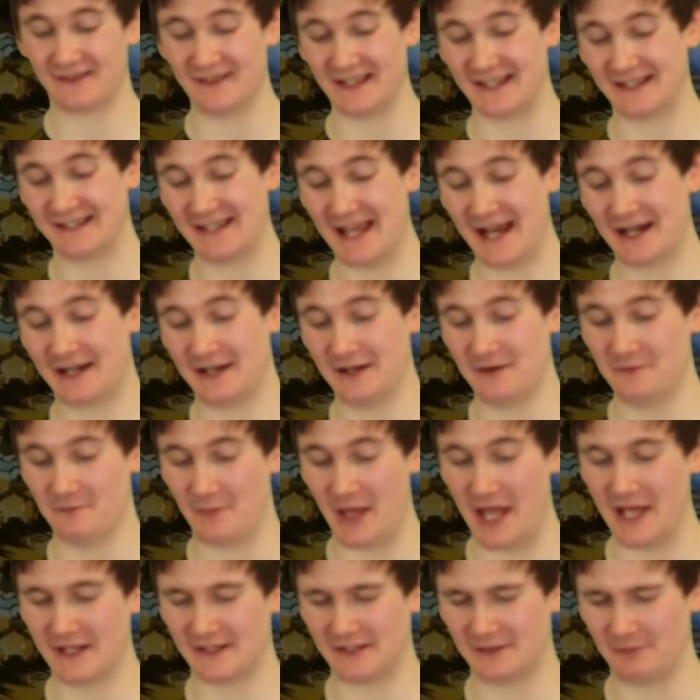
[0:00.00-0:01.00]
the second
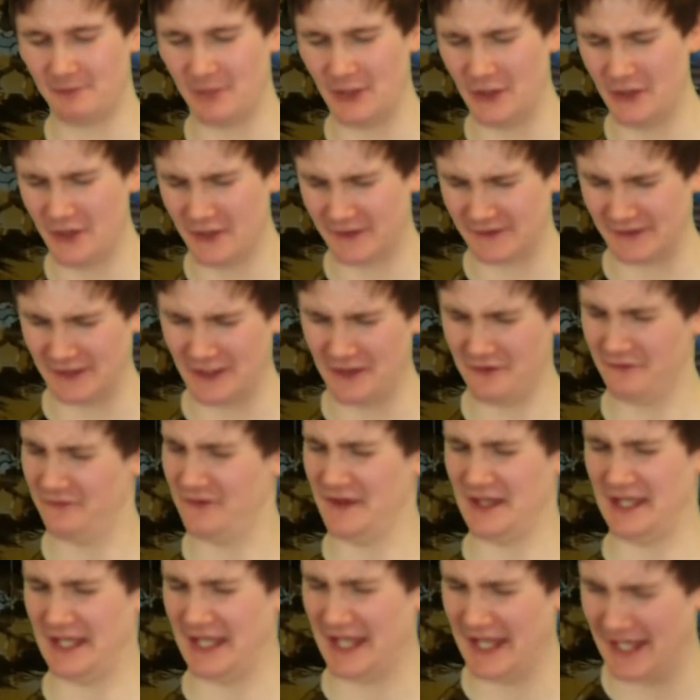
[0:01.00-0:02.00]
best person of
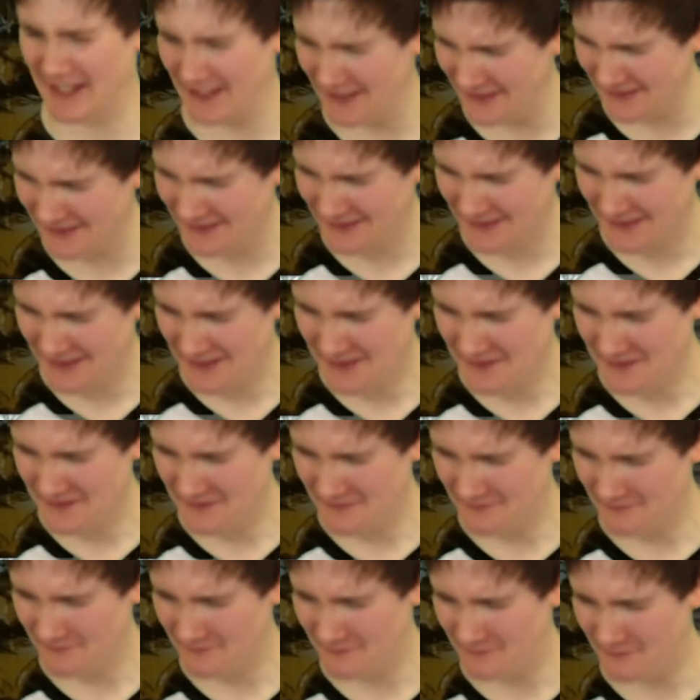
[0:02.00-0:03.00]
the year.
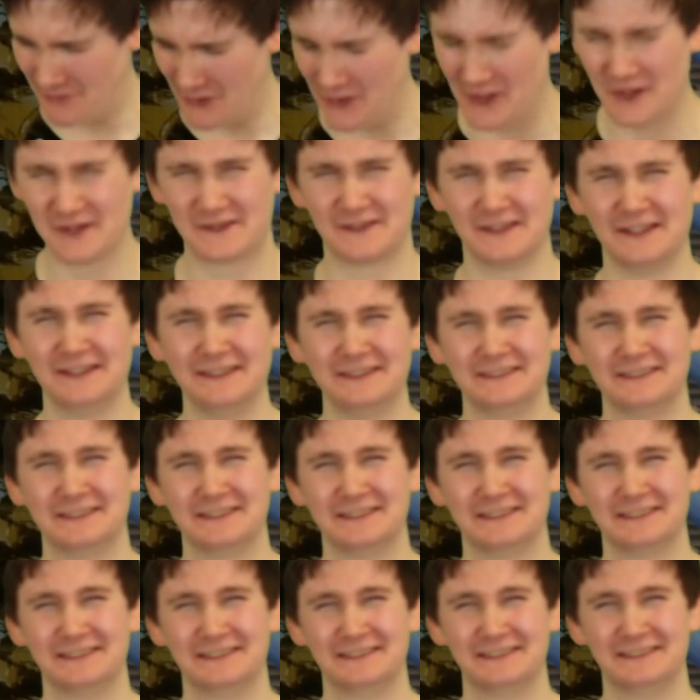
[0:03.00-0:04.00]
Person?
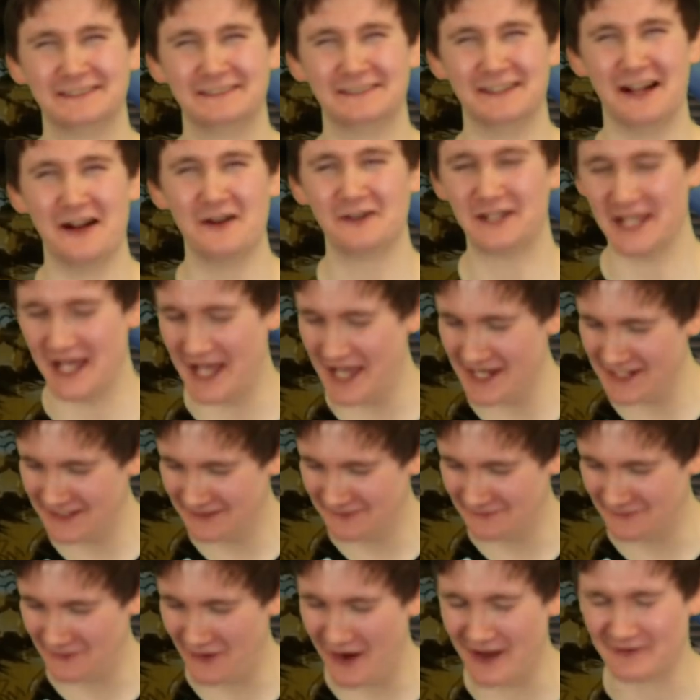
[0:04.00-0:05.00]
Okay,
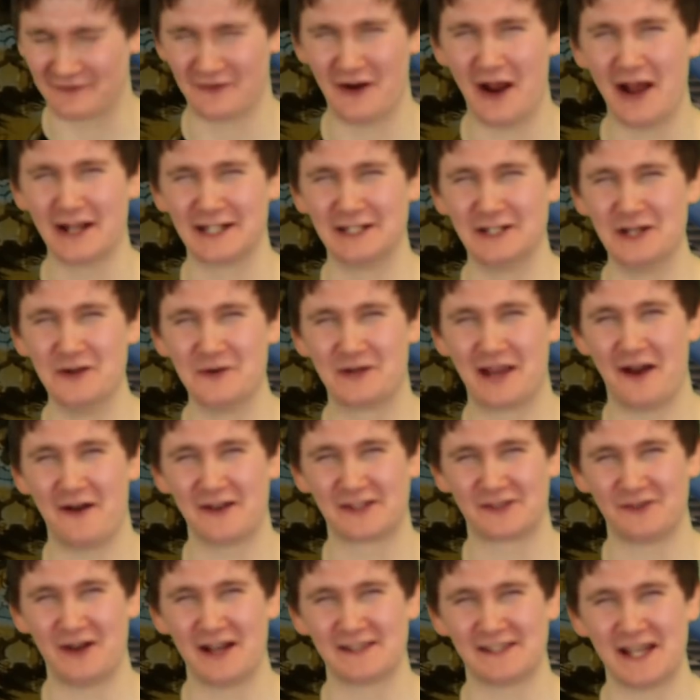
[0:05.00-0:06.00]
they're adding new
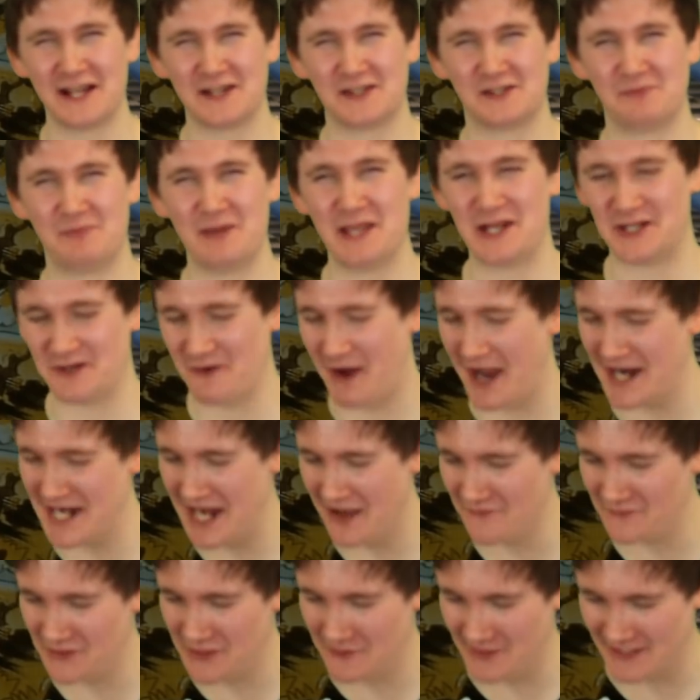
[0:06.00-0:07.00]
characterizations to Pikachu I
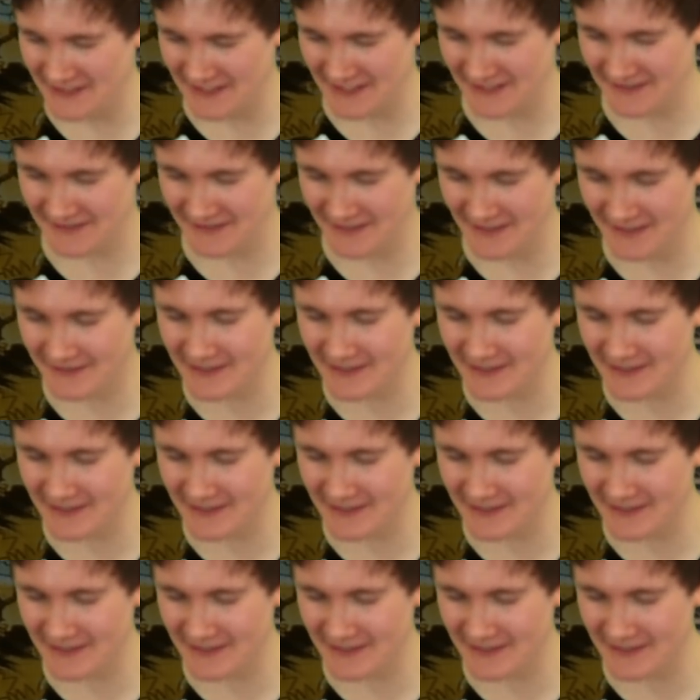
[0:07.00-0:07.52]
never knew existed.